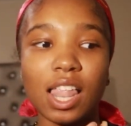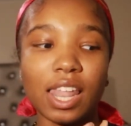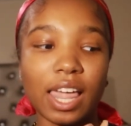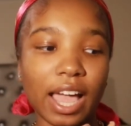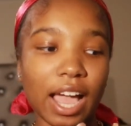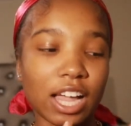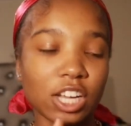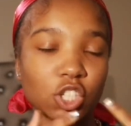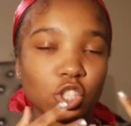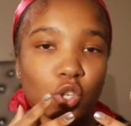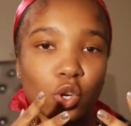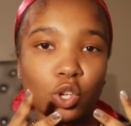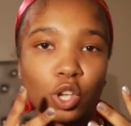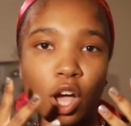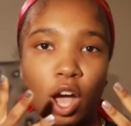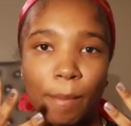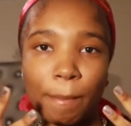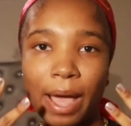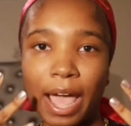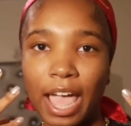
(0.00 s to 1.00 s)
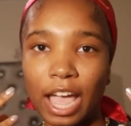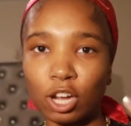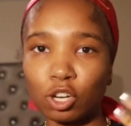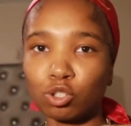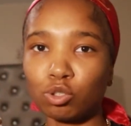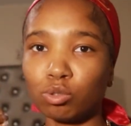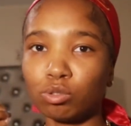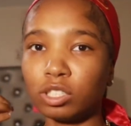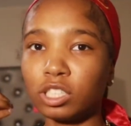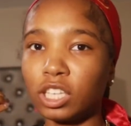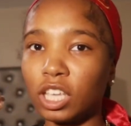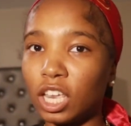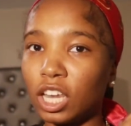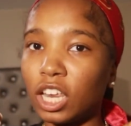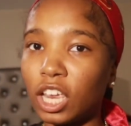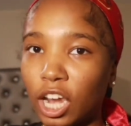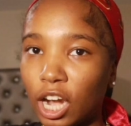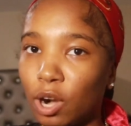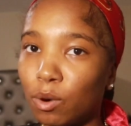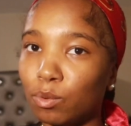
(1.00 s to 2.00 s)
like I show y'all my actual
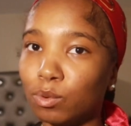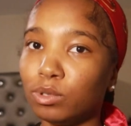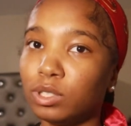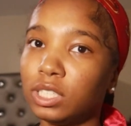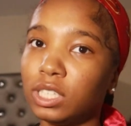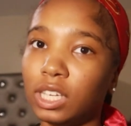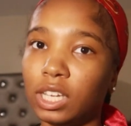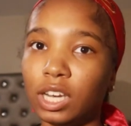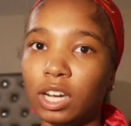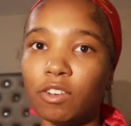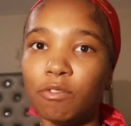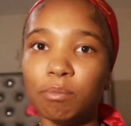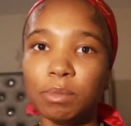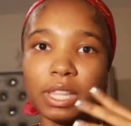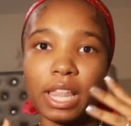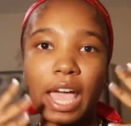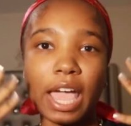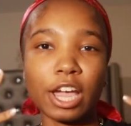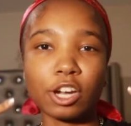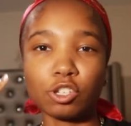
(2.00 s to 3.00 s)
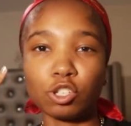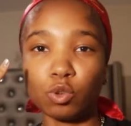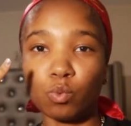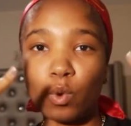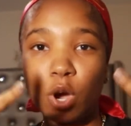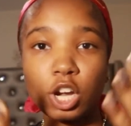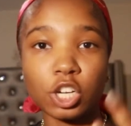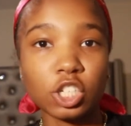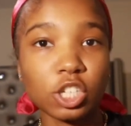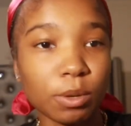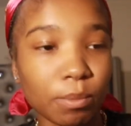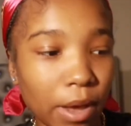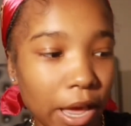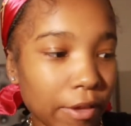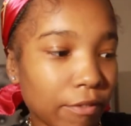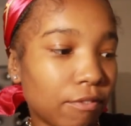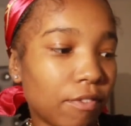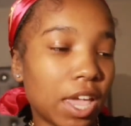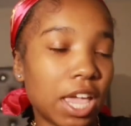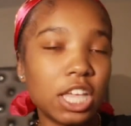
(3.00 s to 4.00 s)
skincare routine of me like actually washing
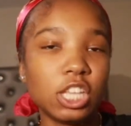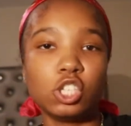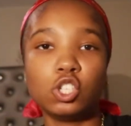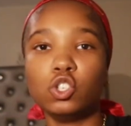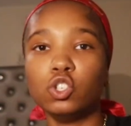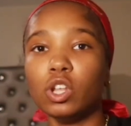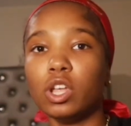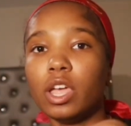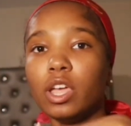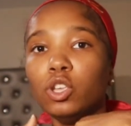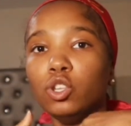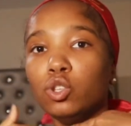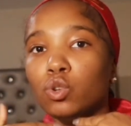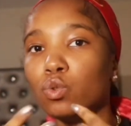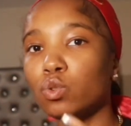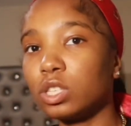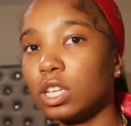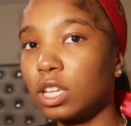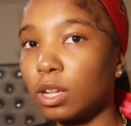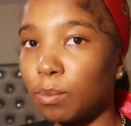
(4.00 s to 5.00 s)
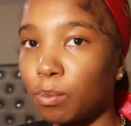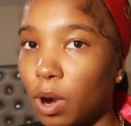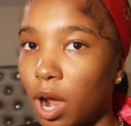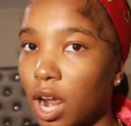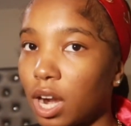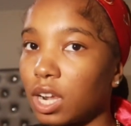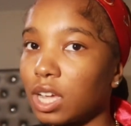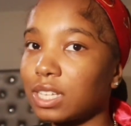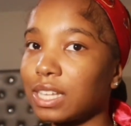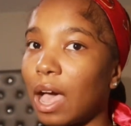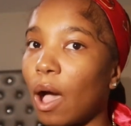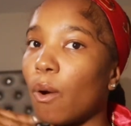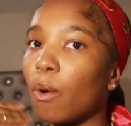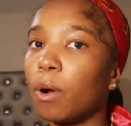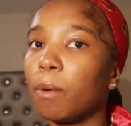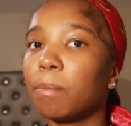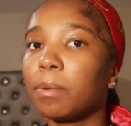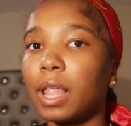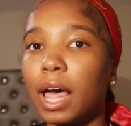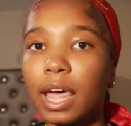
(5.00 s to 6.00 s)
my face, using the products, how
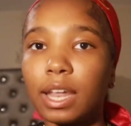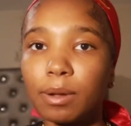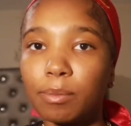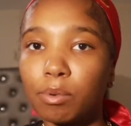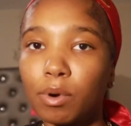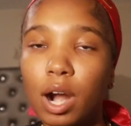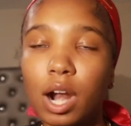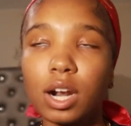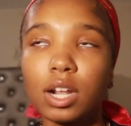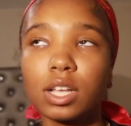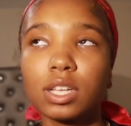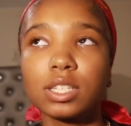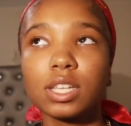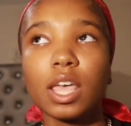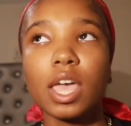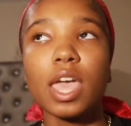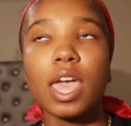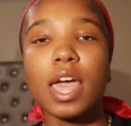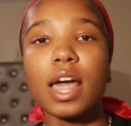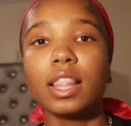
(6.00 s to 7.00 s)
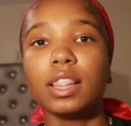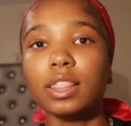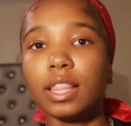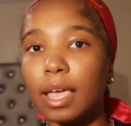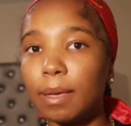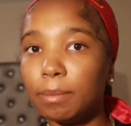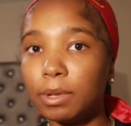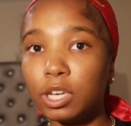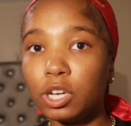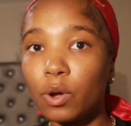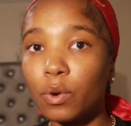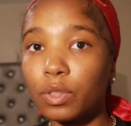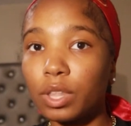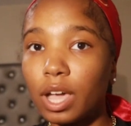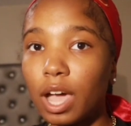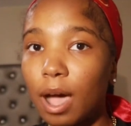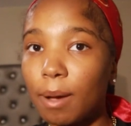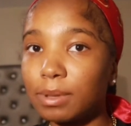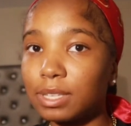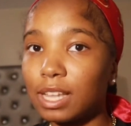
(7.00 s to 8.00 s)
I apply the products, let me know in the
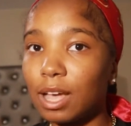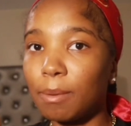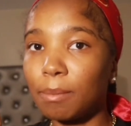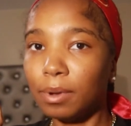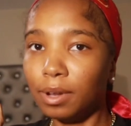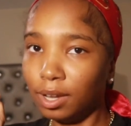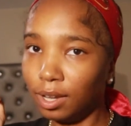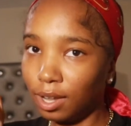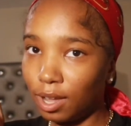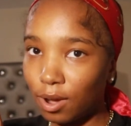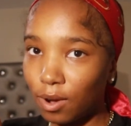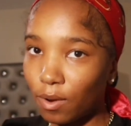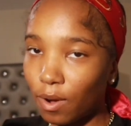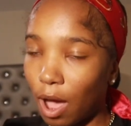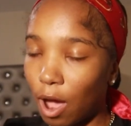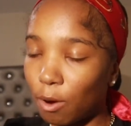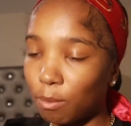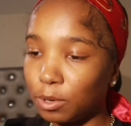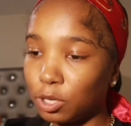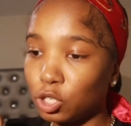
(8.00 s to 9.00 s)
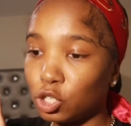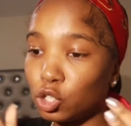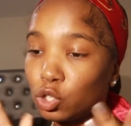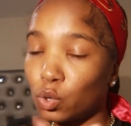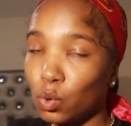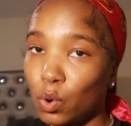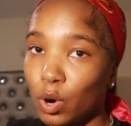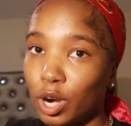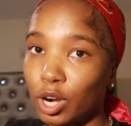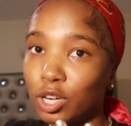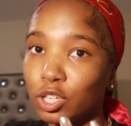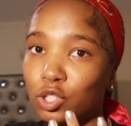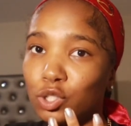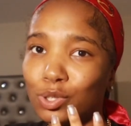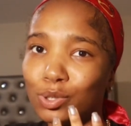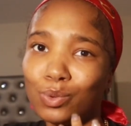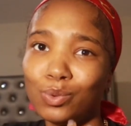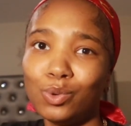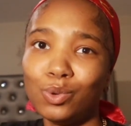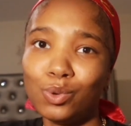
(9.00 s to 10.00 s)
comments down below. I'll be sure
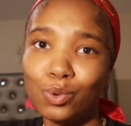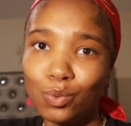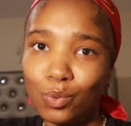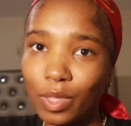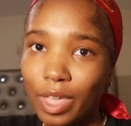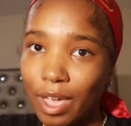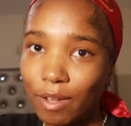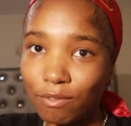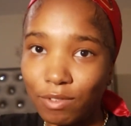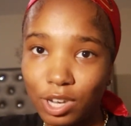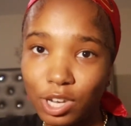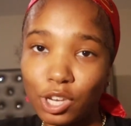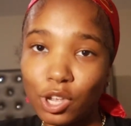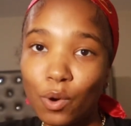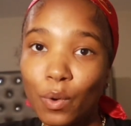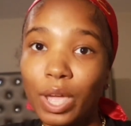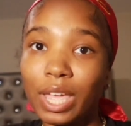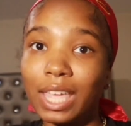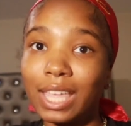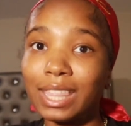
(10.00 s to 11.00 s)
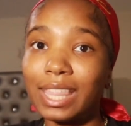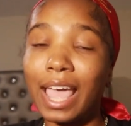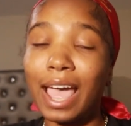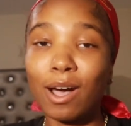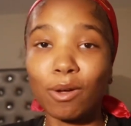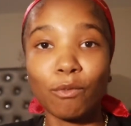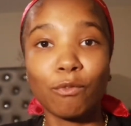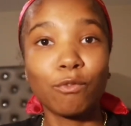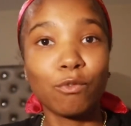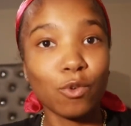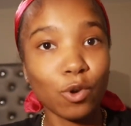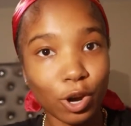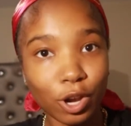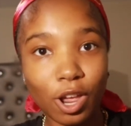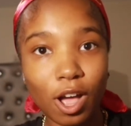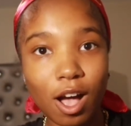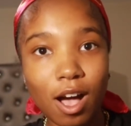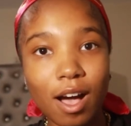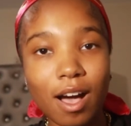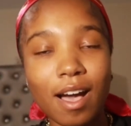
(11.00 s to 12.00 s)
to do that video and get that out for
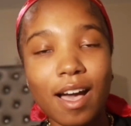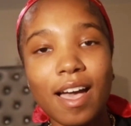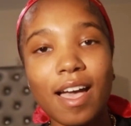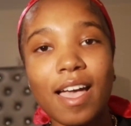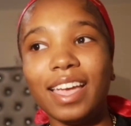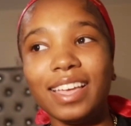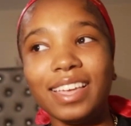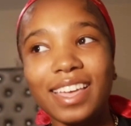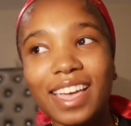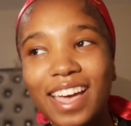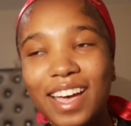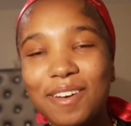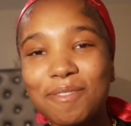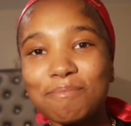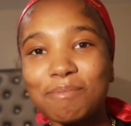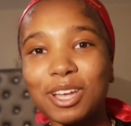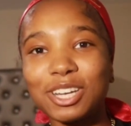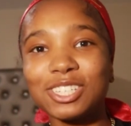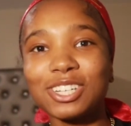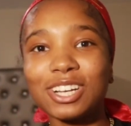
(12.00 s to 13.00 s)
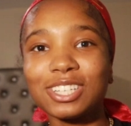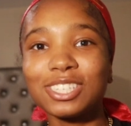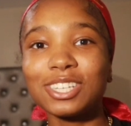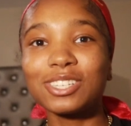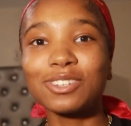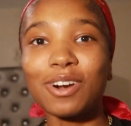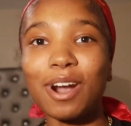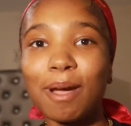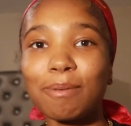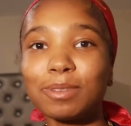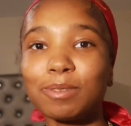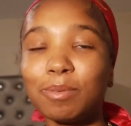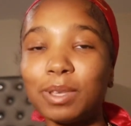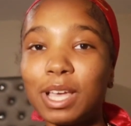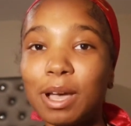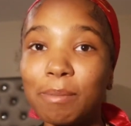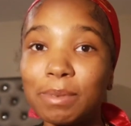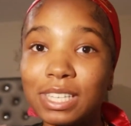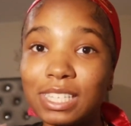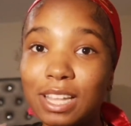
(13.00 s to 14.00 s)
y'all. And yeah, make sure I subscribe to
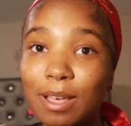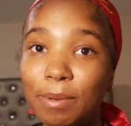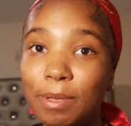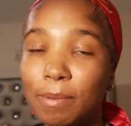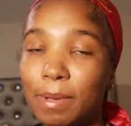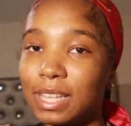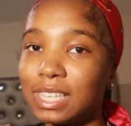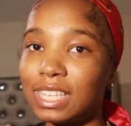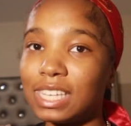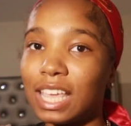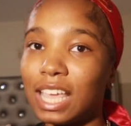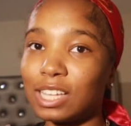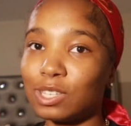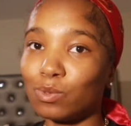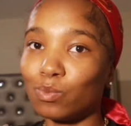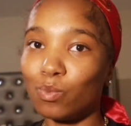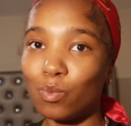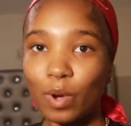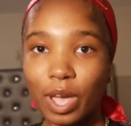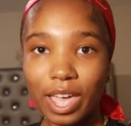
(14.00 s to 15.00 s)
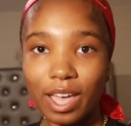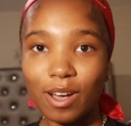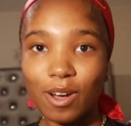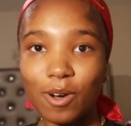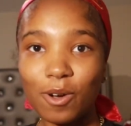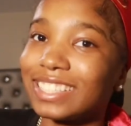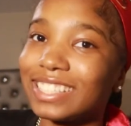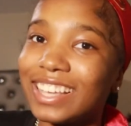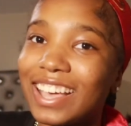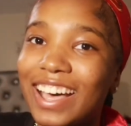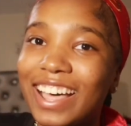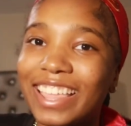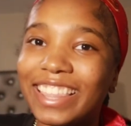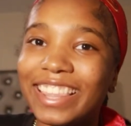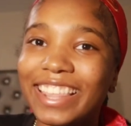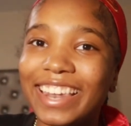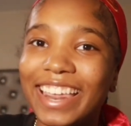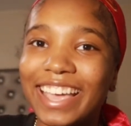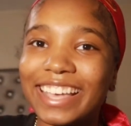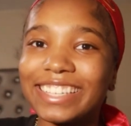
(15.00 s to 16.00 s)
become a subbie bestie as well. See y'all in
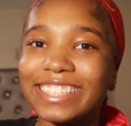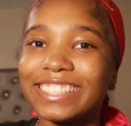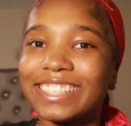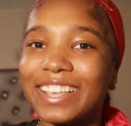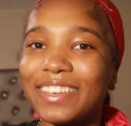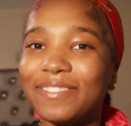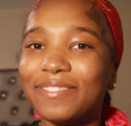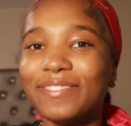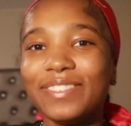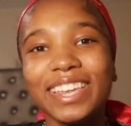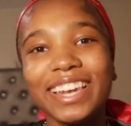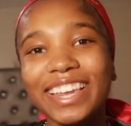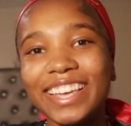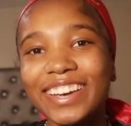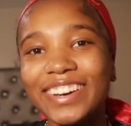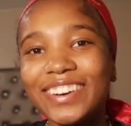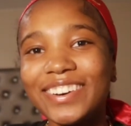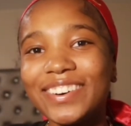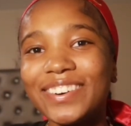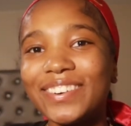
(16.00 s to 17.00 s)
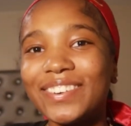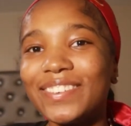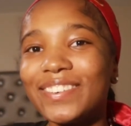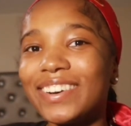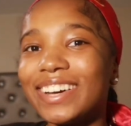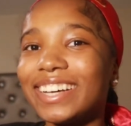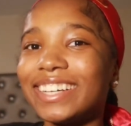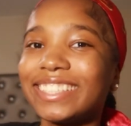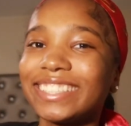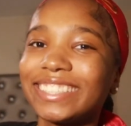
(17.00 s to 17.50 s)
the next video.